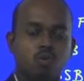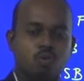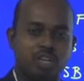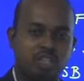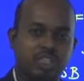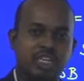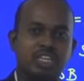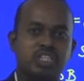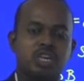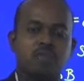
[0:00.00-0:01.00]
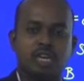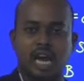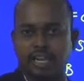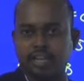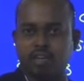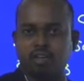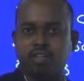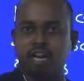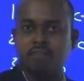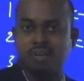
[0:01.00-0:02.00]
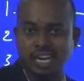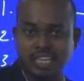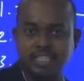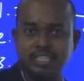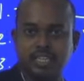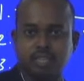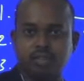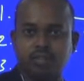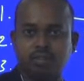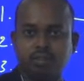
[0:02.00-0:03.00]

For generation of carrier, you have consider